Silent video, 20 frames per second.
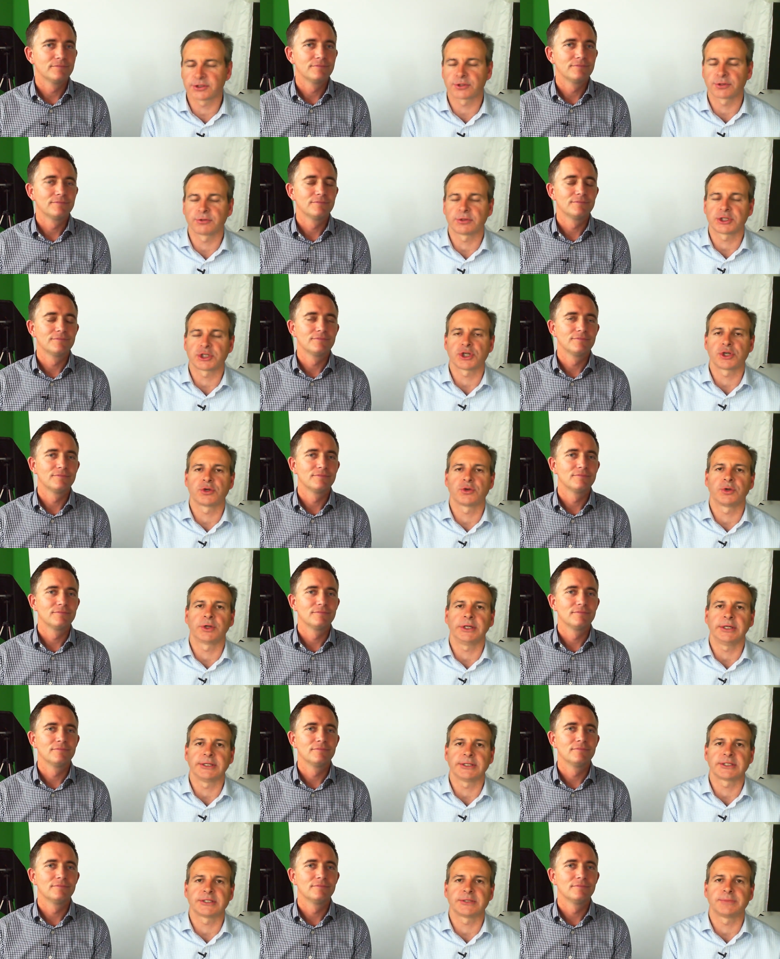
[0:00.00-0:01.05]

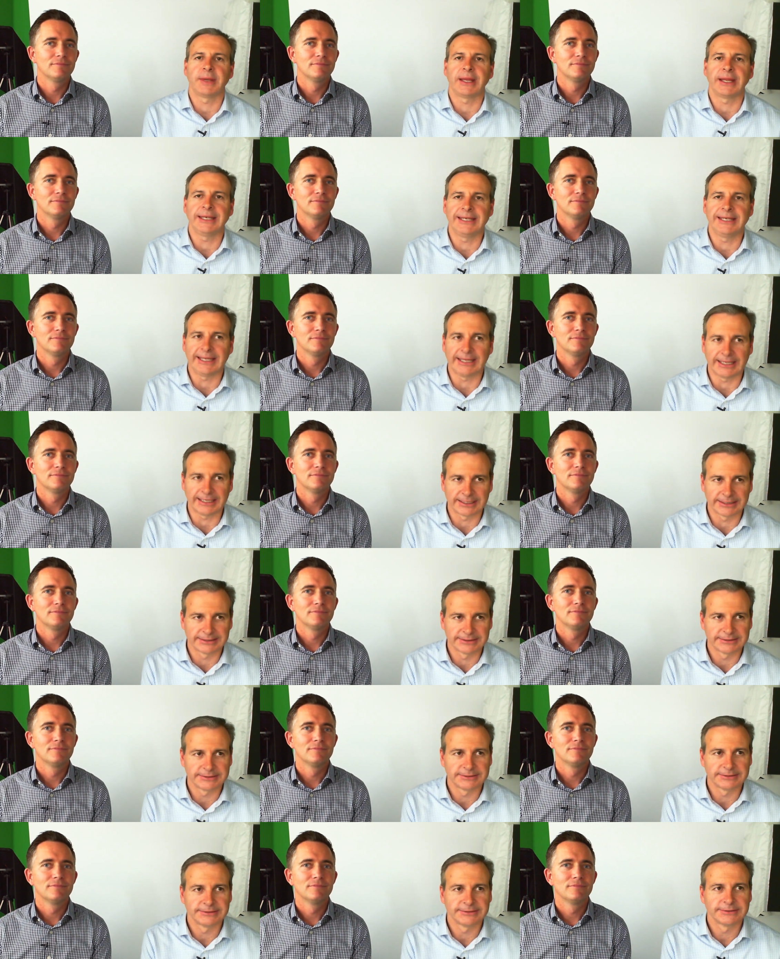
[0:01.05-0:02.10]
Speaker 1: discretionary spending?
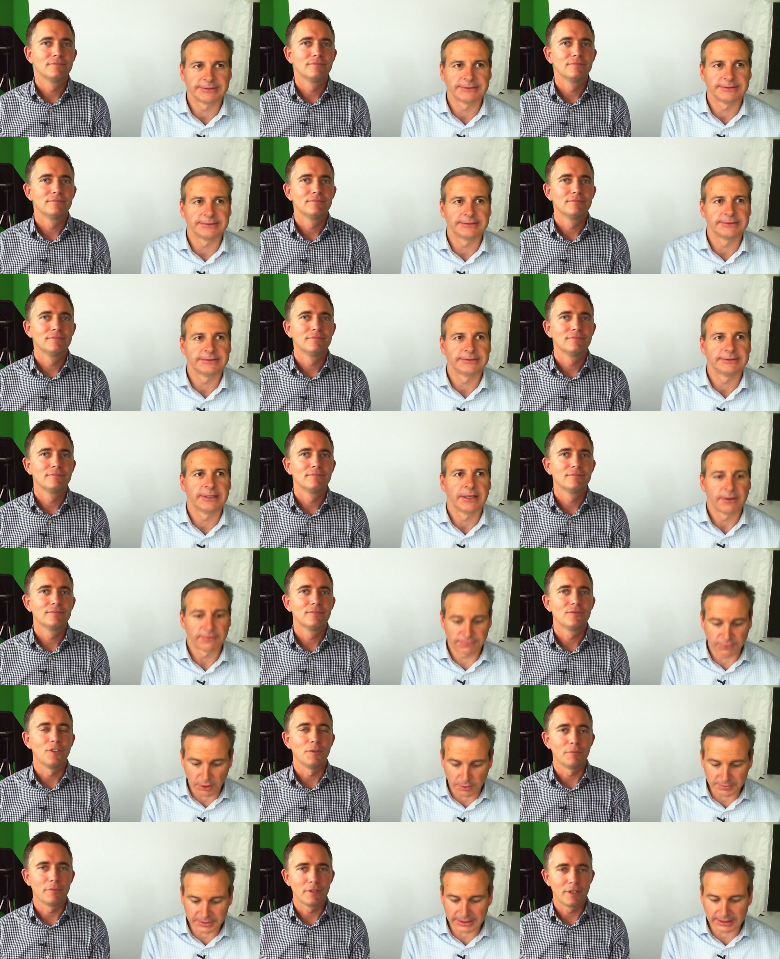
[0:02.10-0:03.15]

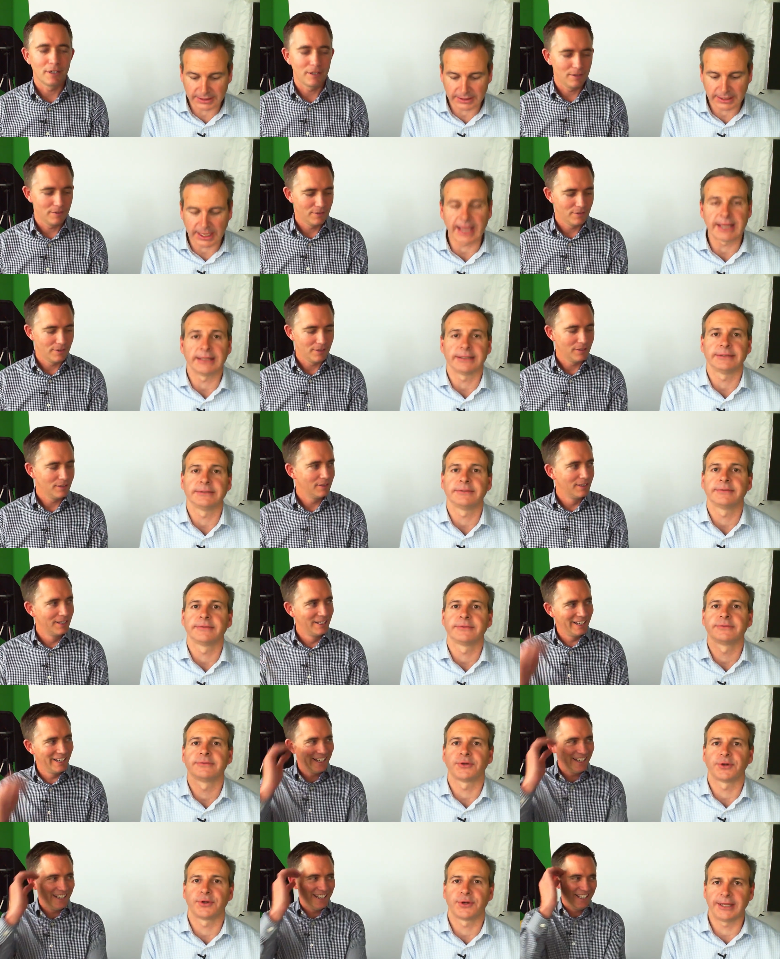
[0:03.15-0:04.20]
From Caitlin.
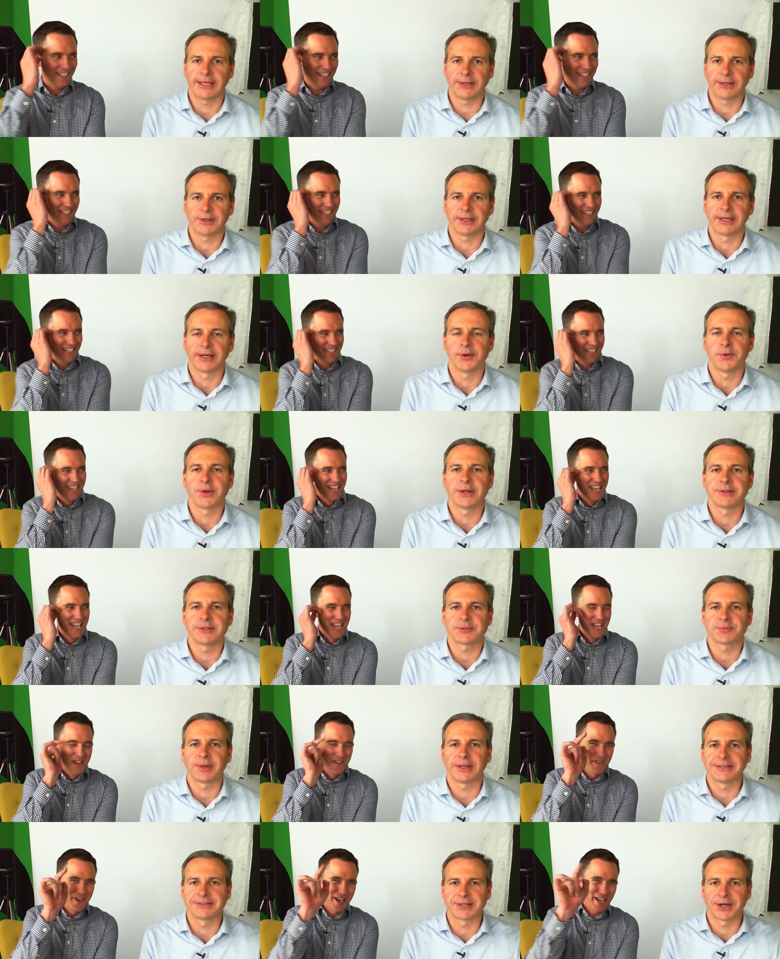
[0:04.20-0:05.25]
Sorry, there we go. We're
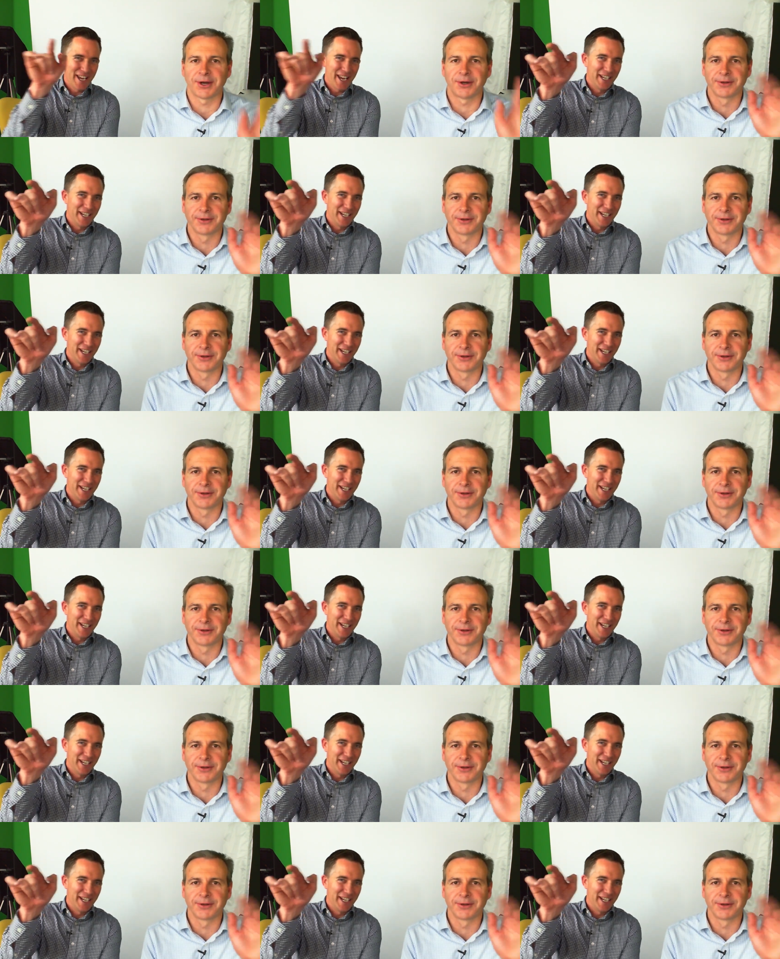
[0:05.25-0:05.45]
just being